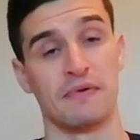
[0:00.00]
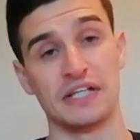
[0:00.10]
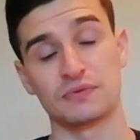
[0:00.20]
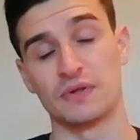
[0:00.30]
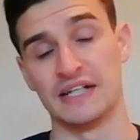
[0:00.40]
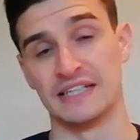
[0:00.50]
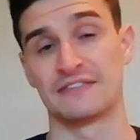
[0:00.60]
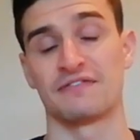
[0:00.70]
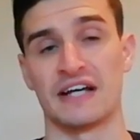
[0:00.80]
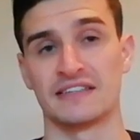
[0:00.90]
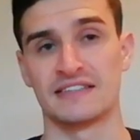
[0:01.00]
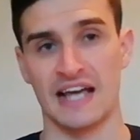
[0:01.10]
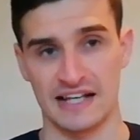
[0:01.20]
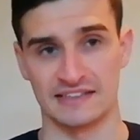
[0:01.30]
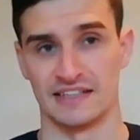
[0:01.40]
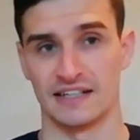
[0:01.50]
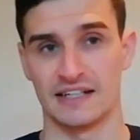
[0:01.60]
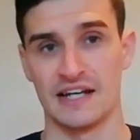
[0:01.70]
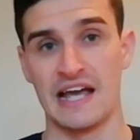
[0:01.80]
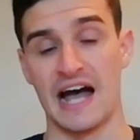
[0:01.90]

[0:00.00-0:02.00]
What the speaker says: But this one is fantastic.